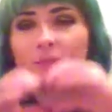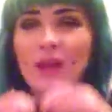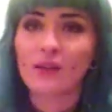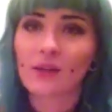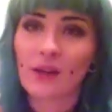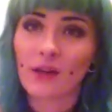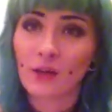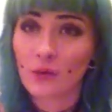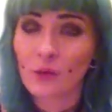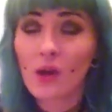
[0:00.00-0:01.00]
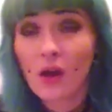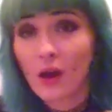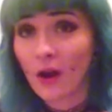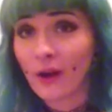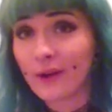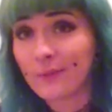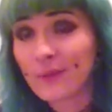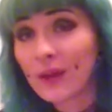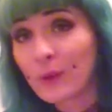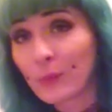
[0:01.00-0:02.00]
I look like a goon. Alright.
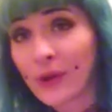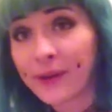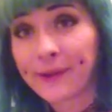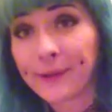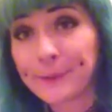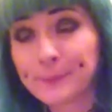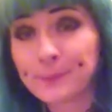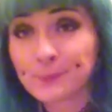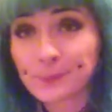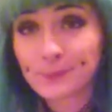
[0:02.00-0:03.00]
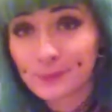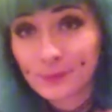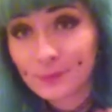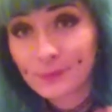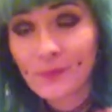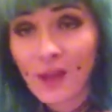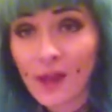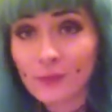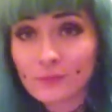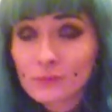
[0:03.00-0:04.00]
But, um, yeah.
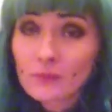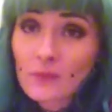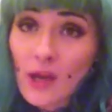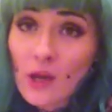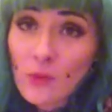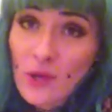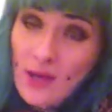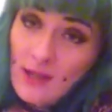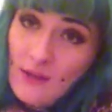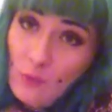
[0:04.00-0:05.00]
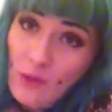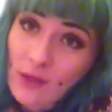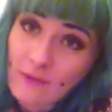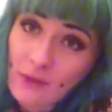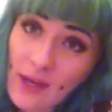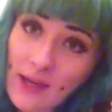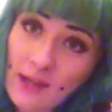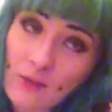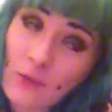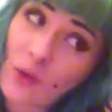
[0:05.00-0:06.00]
I hope you guys have a wonderful
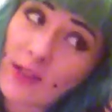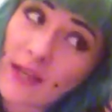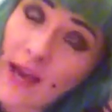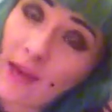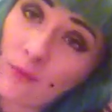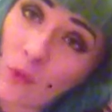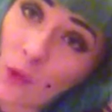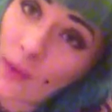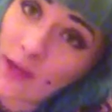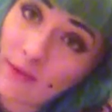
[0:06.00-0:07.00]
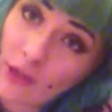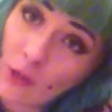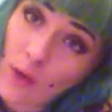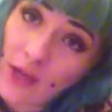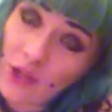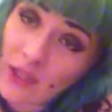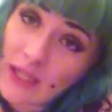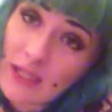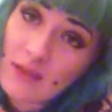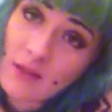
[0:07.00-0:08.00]
night or day or whenever you're watching
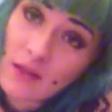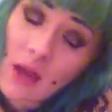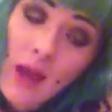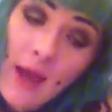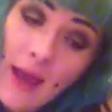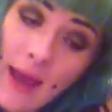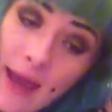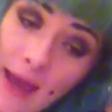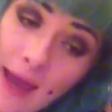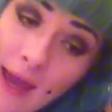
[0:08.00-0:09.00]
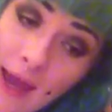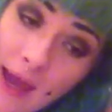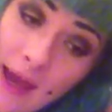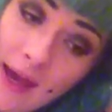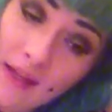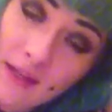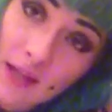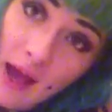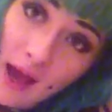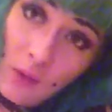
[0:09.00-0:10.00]
this. And
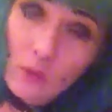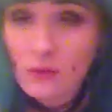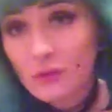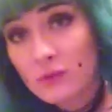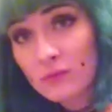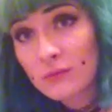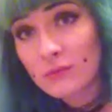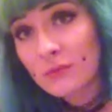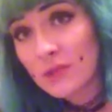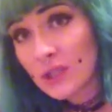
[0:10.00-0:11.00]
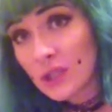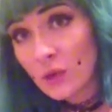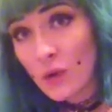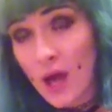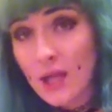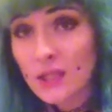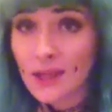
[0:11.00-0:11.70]
I will see you guys